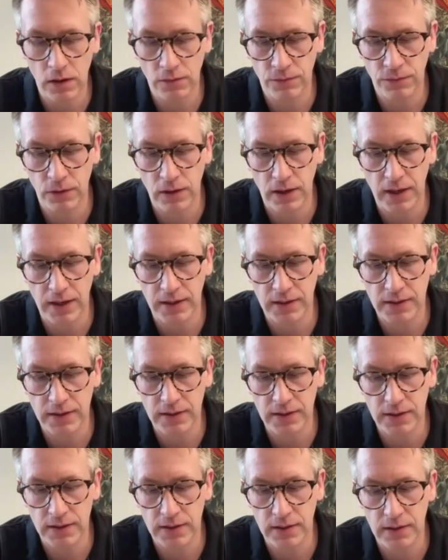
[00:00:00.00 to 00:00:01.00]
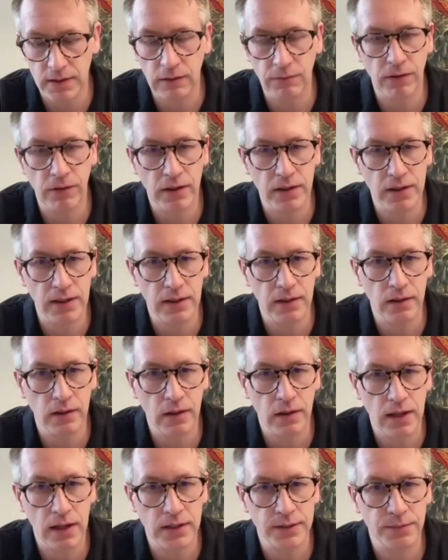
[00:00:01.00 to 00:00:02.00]
if, you like since the DeFi yield
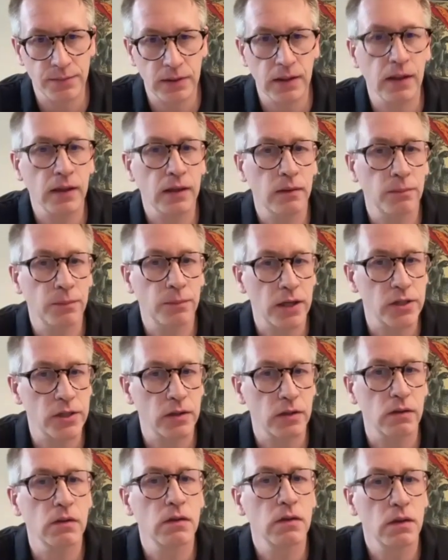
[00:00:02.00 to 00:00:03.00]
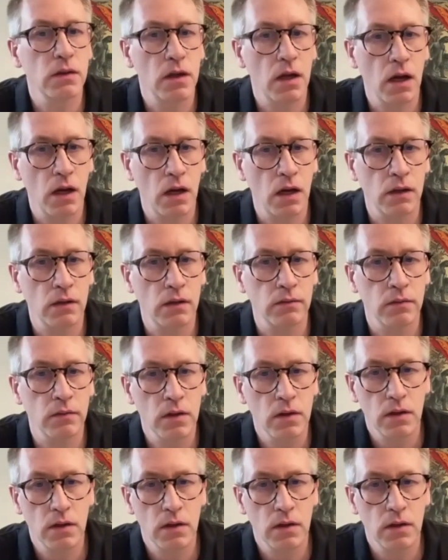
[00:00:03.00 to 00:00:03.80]
has been under pressure uh,